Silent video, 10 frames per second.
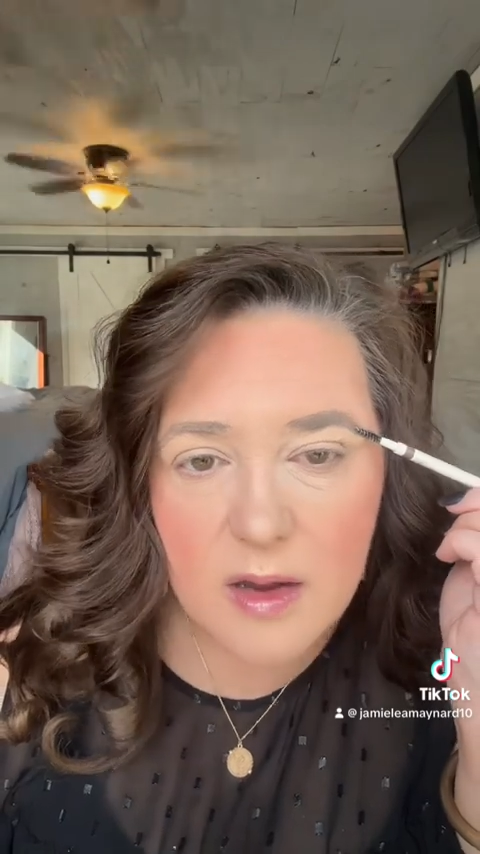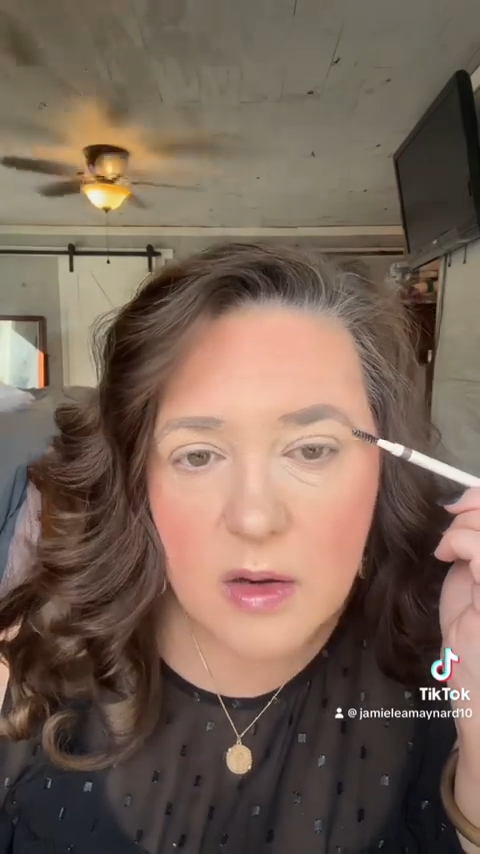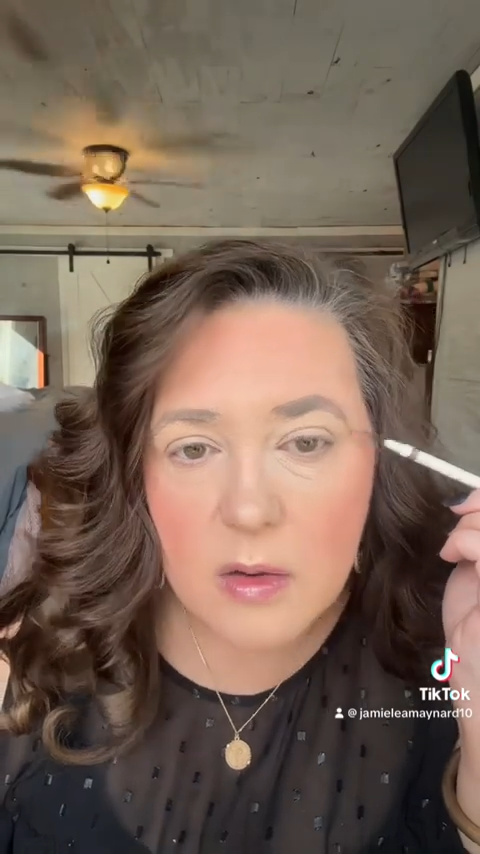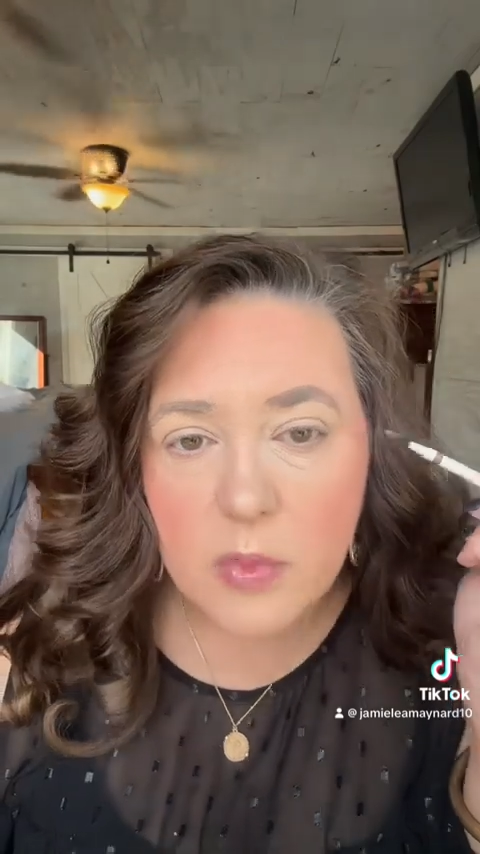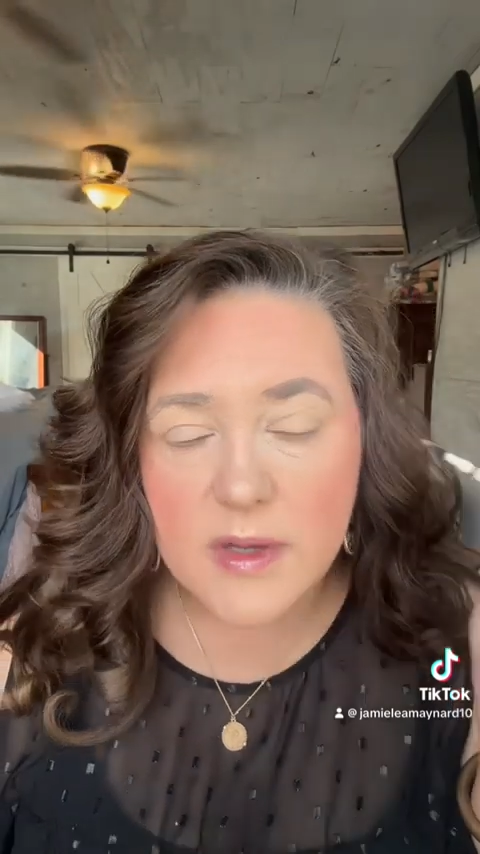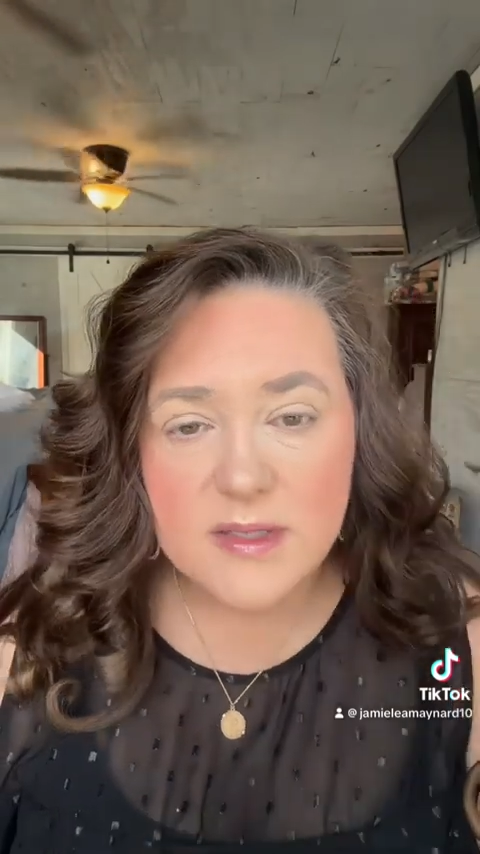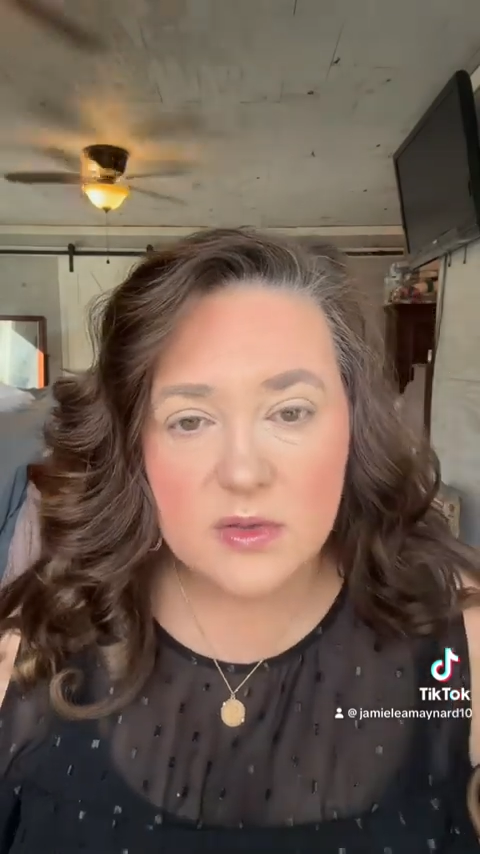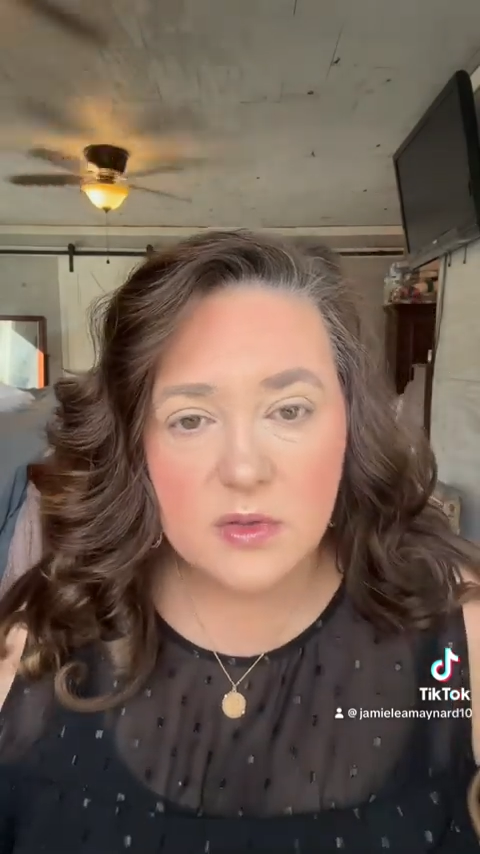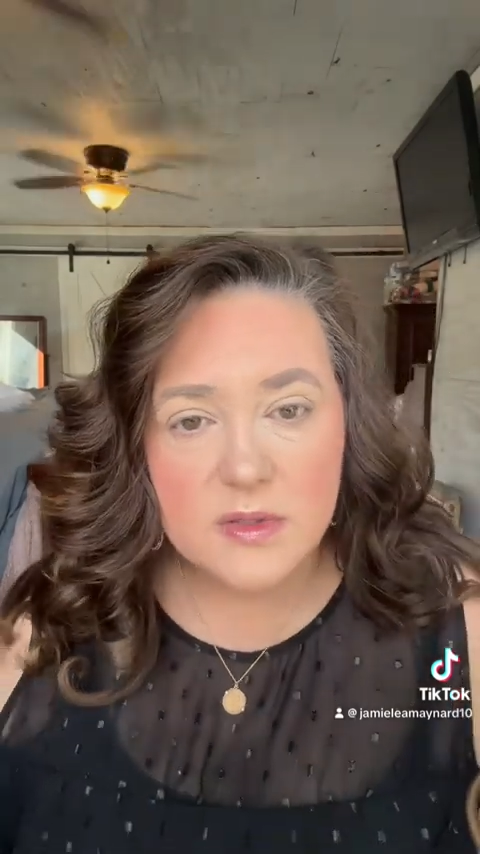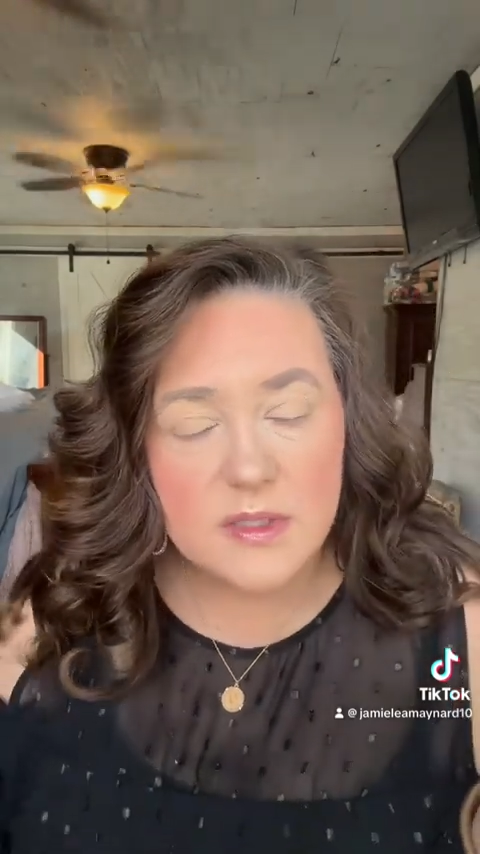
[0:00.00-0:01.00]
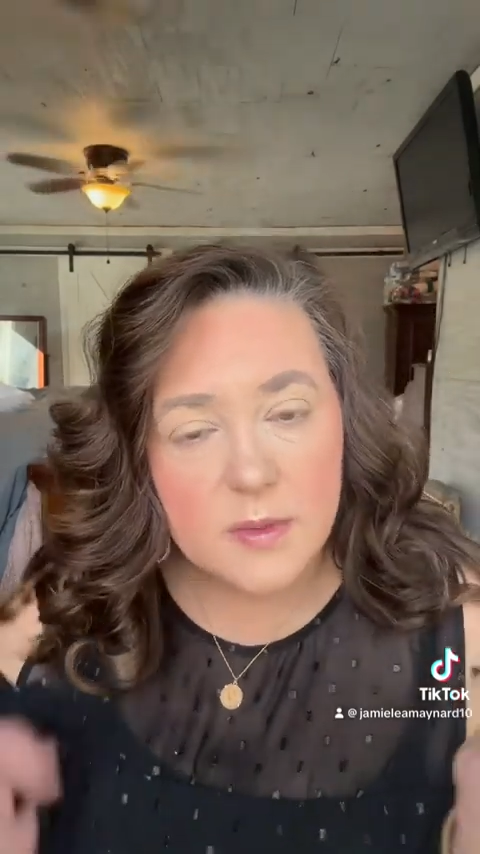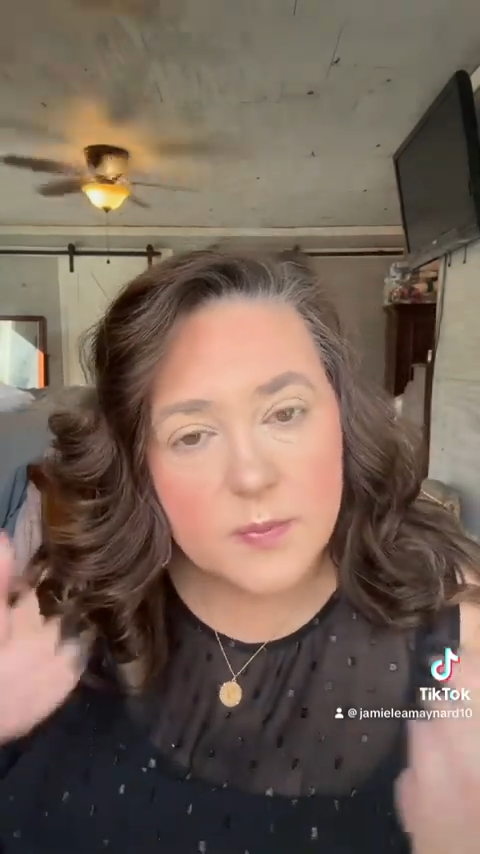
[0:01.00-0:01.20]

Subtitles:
bristles